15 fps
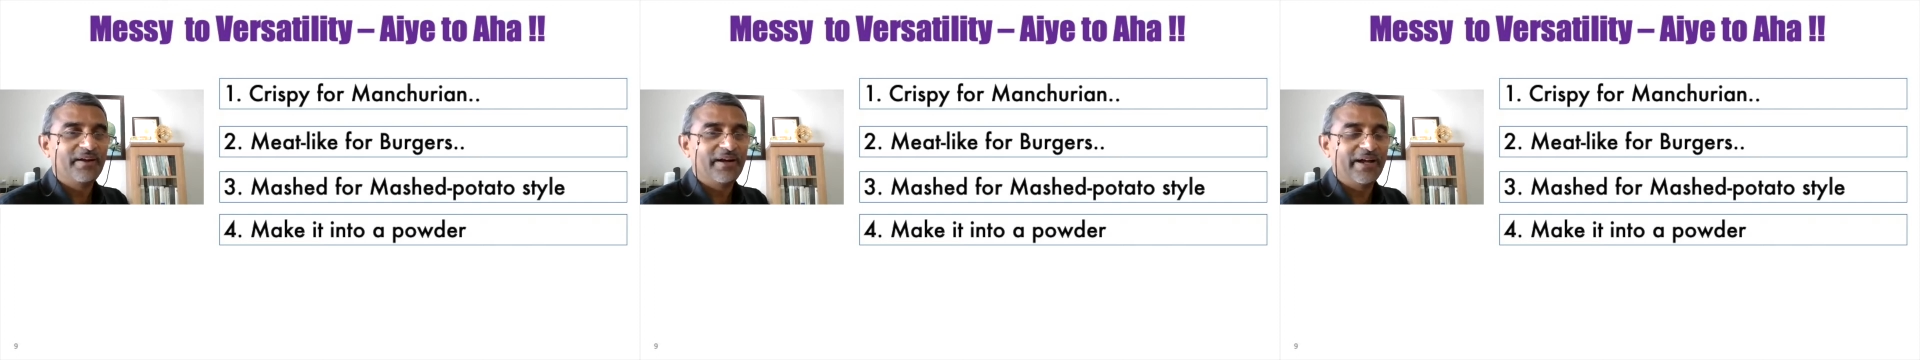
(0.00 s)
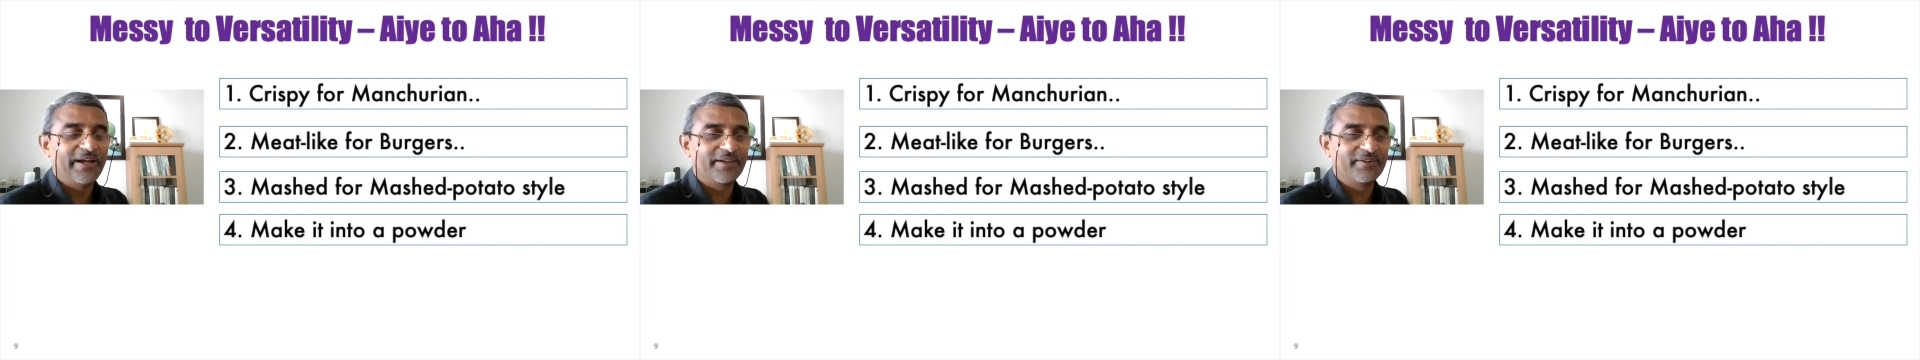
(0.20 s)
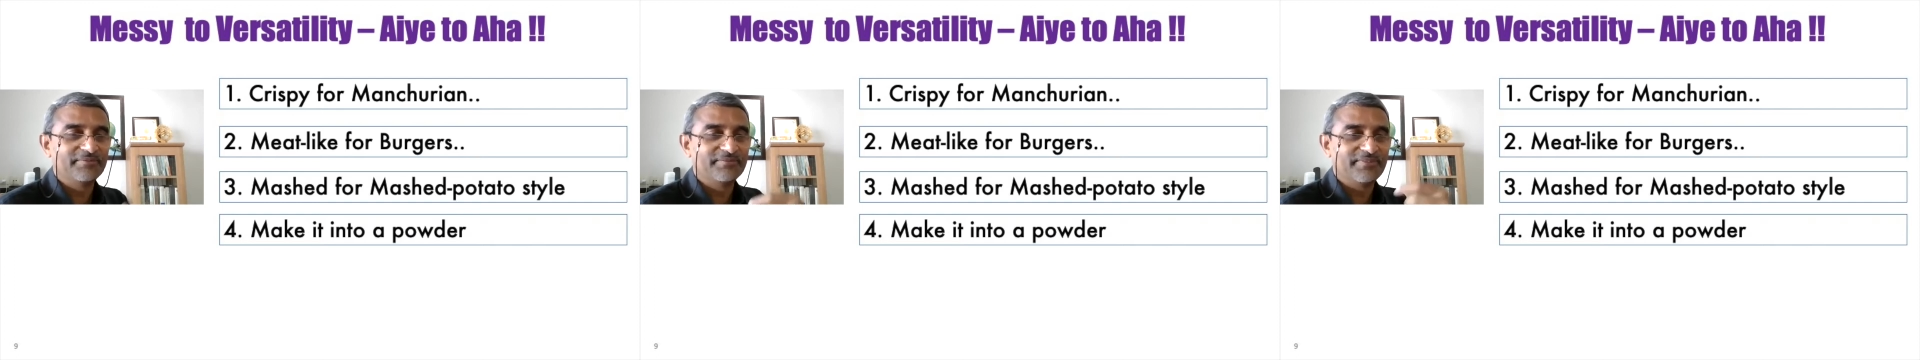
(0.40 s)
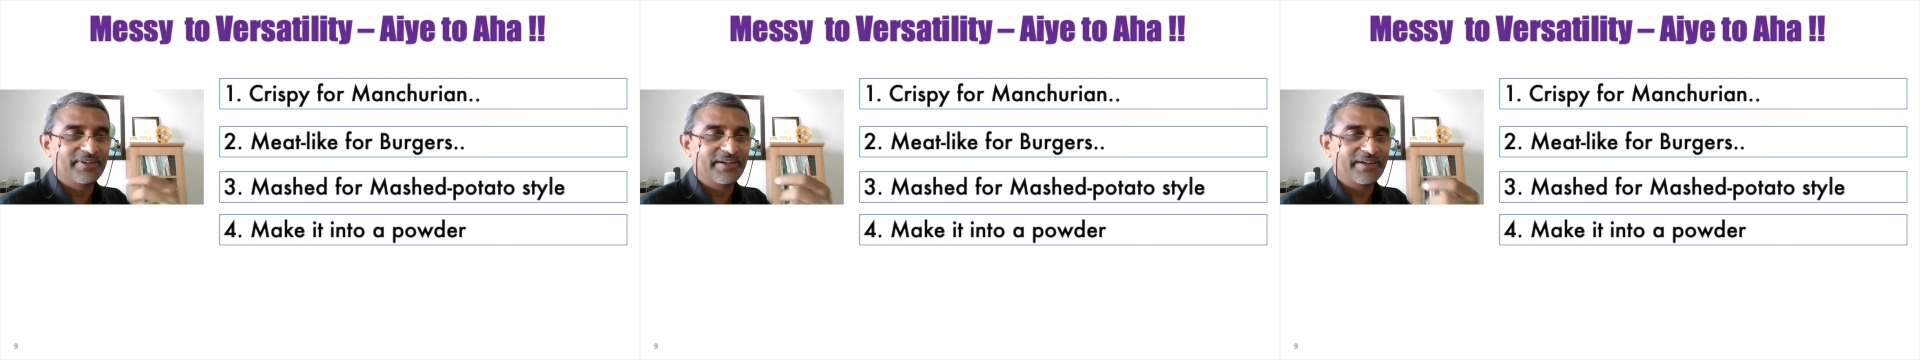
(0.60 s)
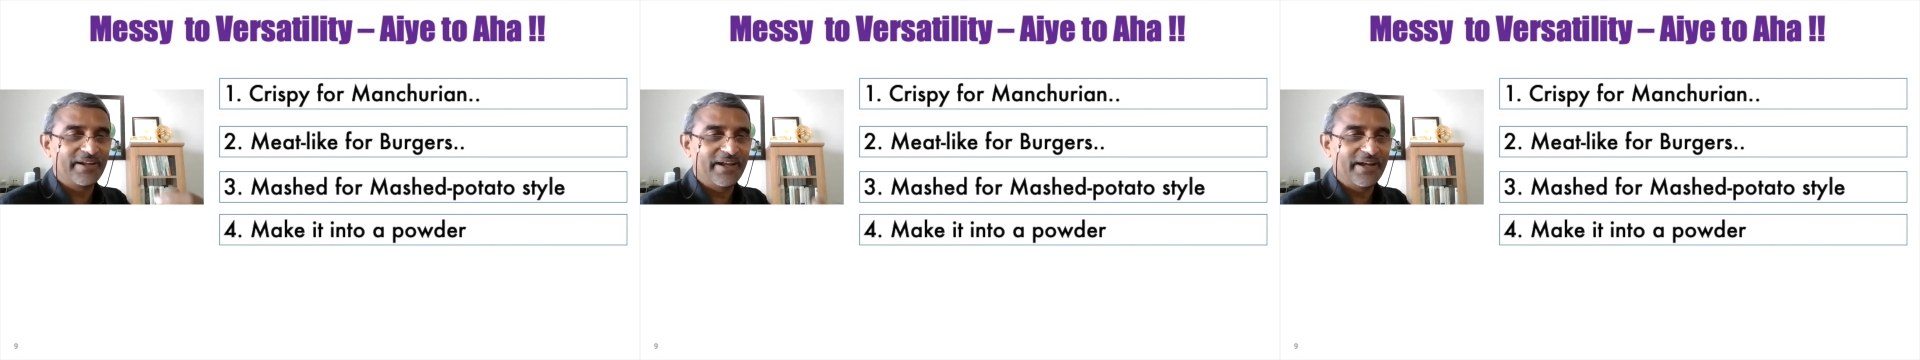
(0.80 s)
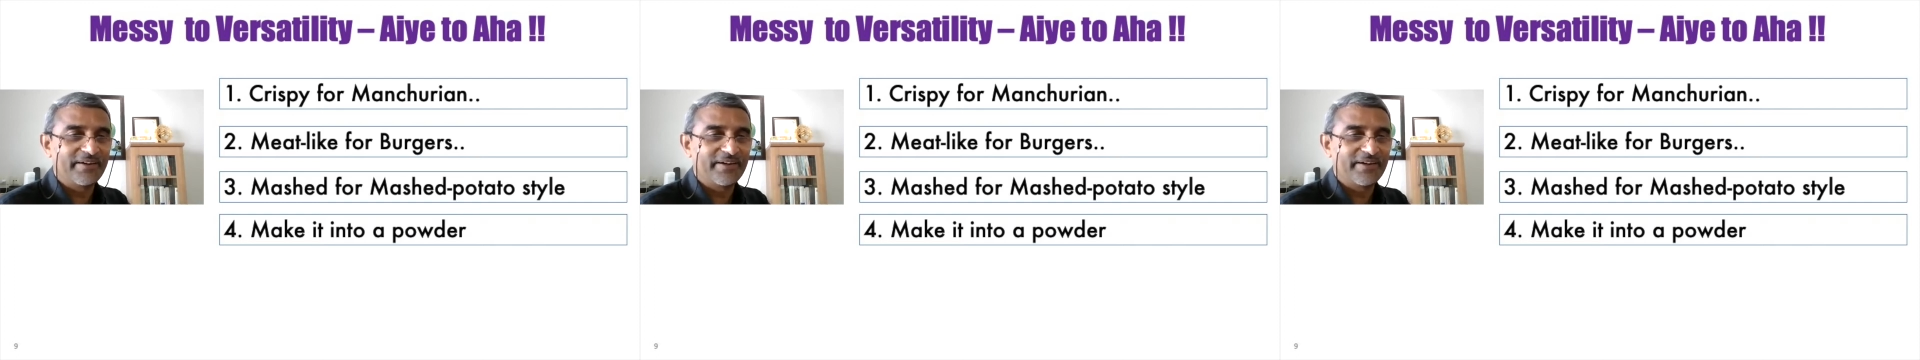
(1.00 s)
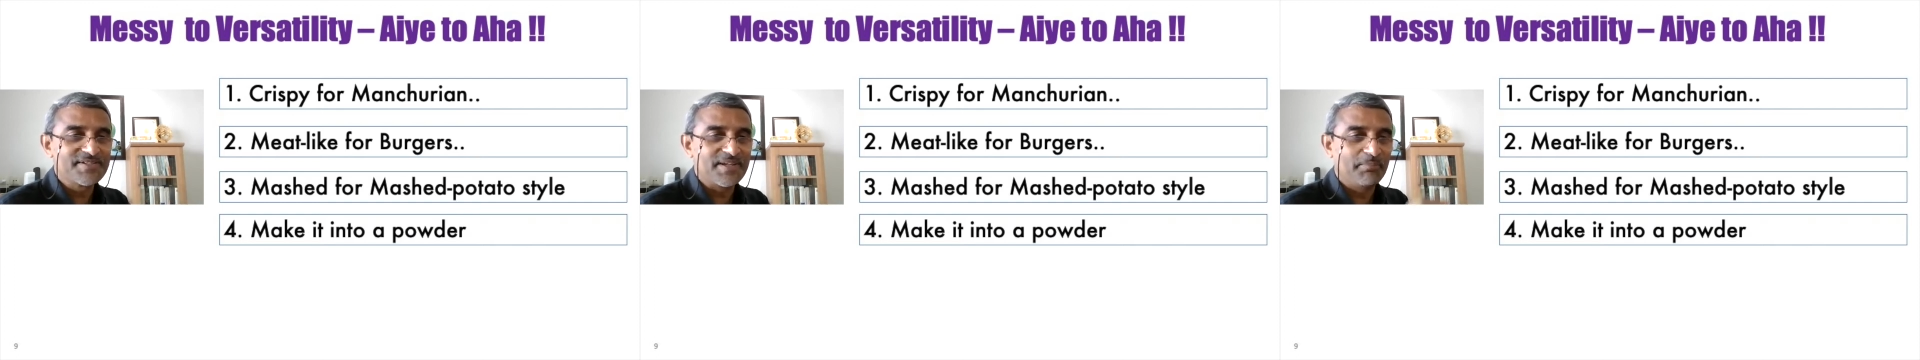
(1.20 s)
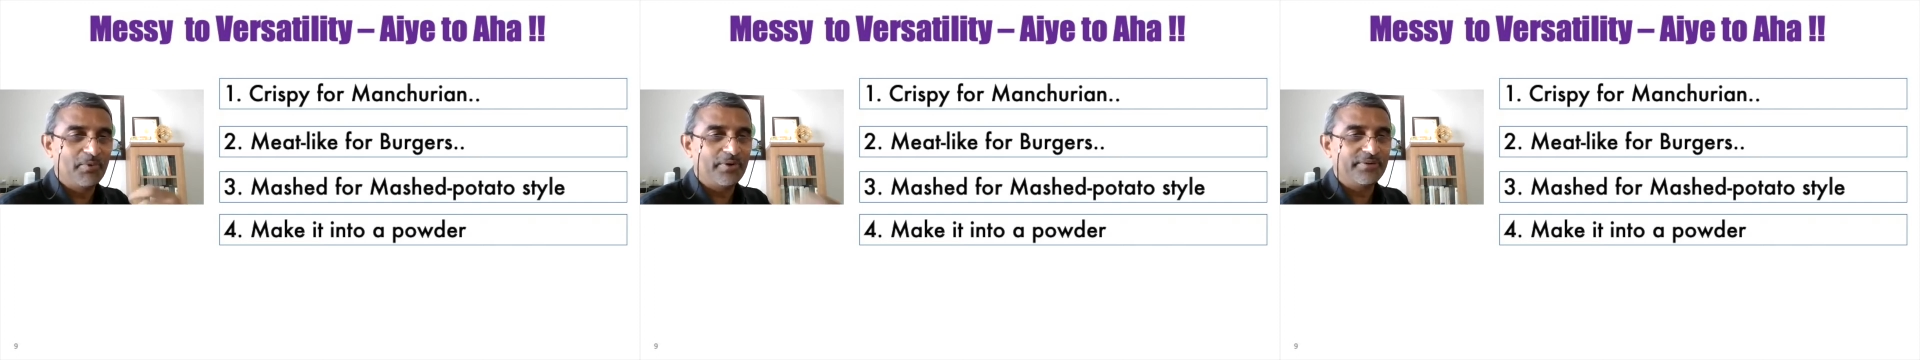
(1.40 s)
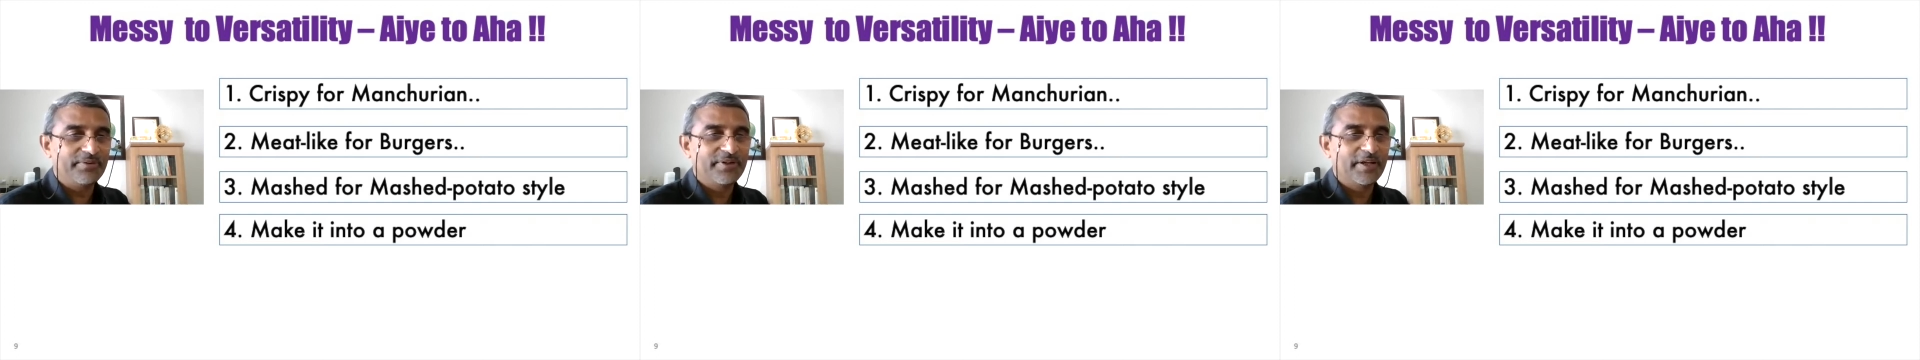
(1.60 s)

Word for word: I can uh, rehydrate some more.